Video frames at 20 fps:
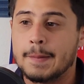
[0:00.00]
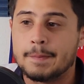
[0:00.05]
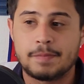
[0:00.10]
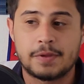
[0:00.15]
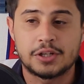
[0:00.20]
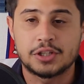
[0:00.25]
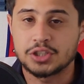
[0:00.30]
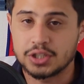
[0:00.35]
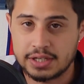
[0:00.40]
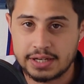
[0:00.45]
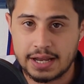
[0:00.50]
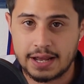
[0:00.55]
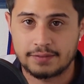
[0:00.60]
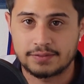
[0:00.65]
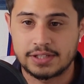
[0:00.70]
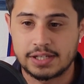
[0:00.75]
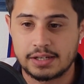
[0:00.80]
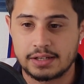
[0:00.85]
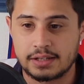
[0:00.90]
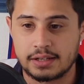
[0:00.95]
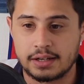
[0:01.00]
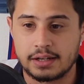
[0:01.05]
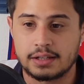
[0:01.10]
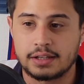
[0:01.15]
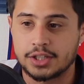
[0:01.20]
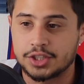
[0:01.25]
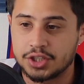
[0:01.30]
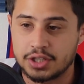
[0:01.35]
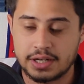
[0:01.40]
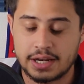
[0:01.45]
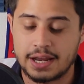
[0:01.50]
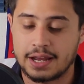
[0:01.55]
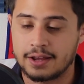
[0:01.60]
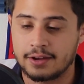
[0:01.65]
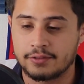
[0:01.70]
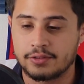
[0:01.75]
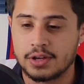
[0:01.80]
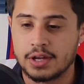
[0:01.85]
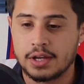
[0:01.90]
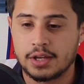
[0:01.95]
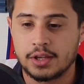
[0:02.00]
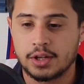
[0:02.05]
They shouldn't have taken it, they shouldn't have,